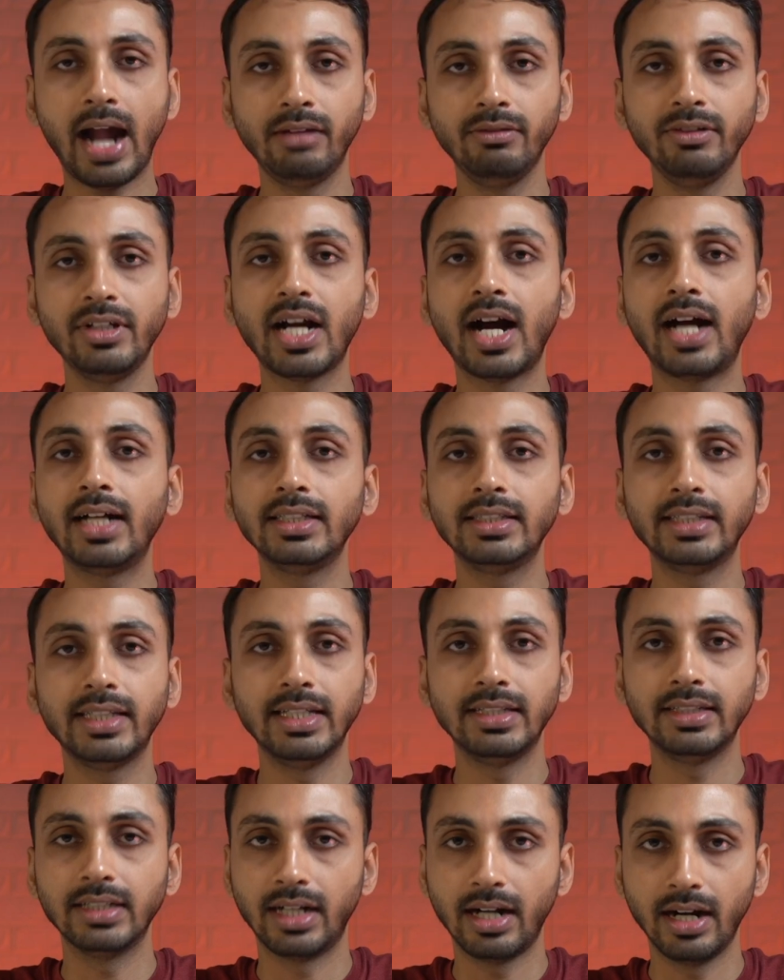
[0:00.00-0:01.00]
and we can't change
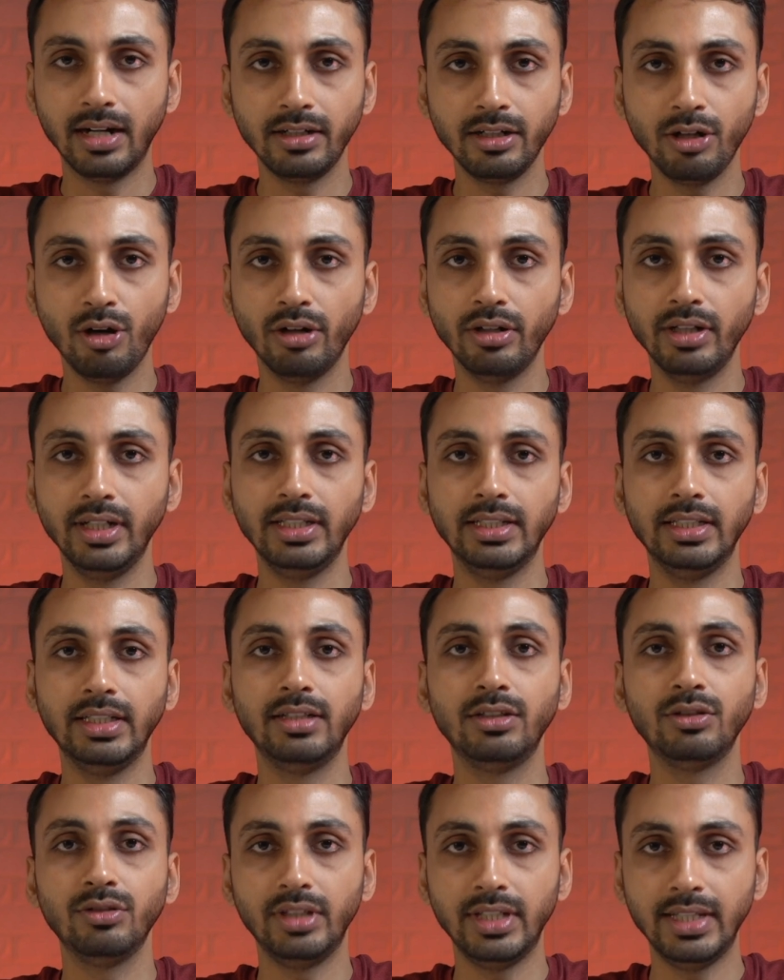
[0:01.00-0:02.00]
the country or region
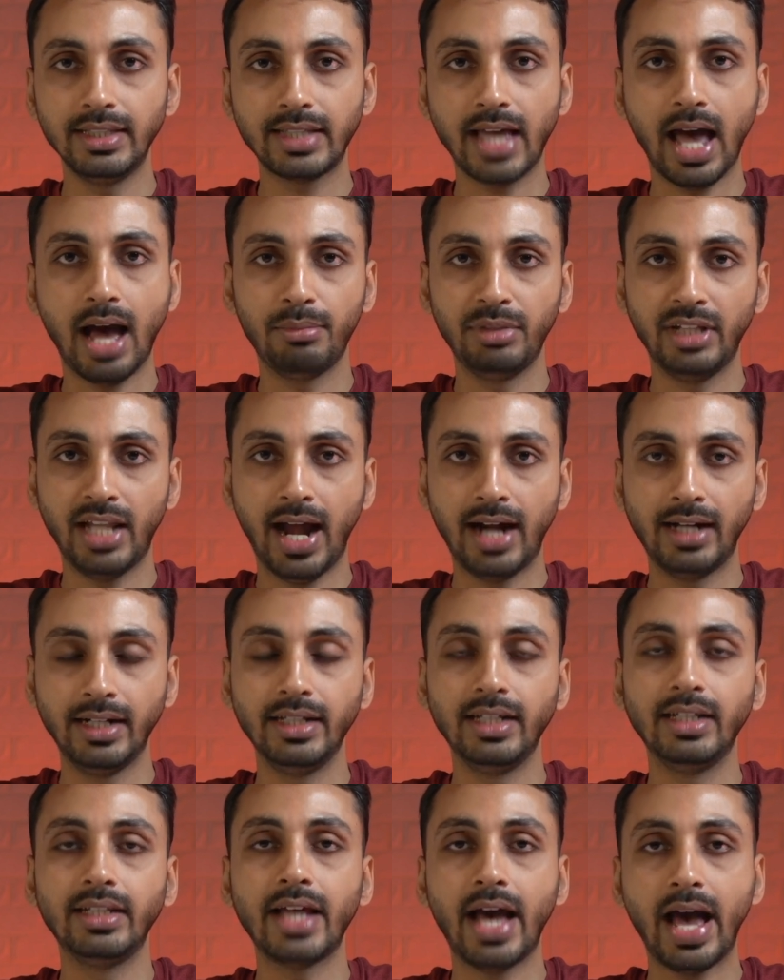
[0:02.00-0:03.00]
to this Apple I D
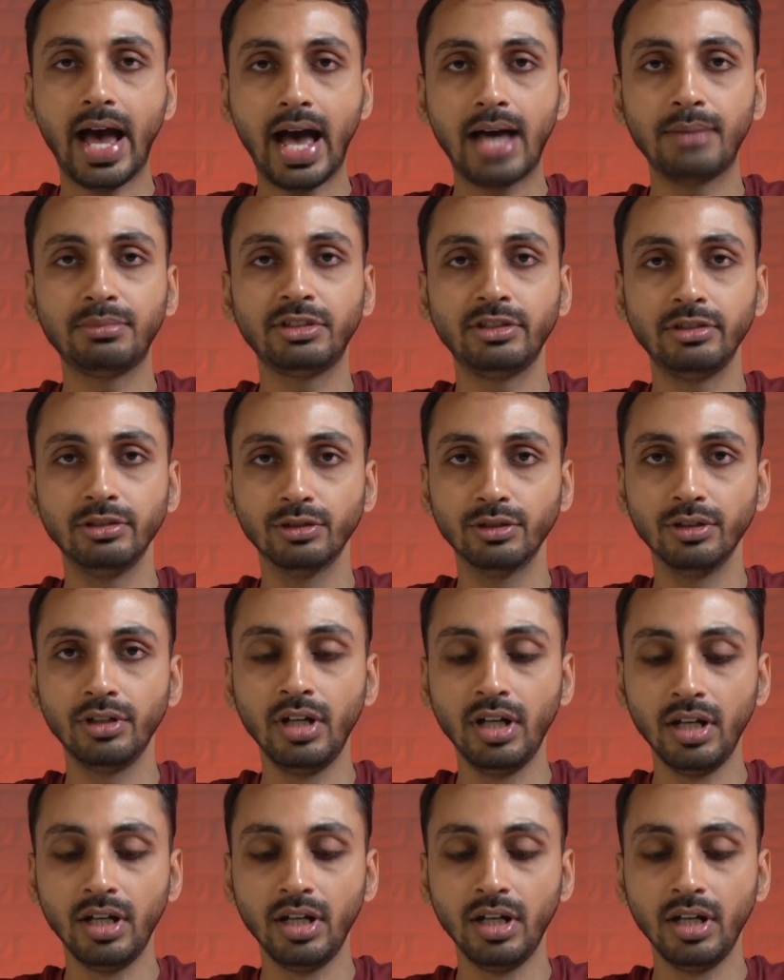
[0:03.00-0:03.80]
in the App Store